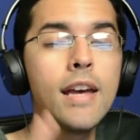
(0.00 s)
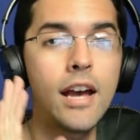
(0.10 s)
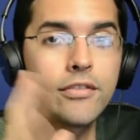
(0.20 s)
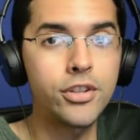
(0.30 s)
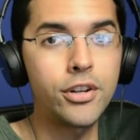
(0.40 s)

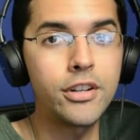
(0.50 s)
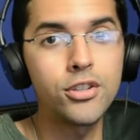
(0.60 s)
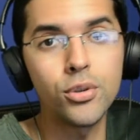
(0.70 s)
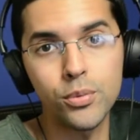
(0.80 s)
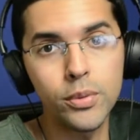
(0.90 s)
have turned
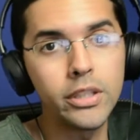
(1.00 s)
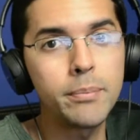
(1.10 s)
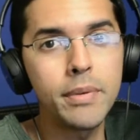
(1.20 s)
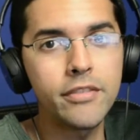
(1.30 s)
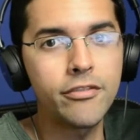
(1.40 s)
into a really
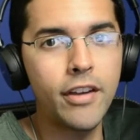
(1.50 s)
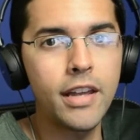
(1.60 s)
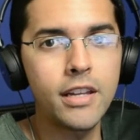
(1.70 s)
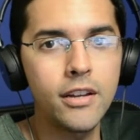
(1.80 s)
big fan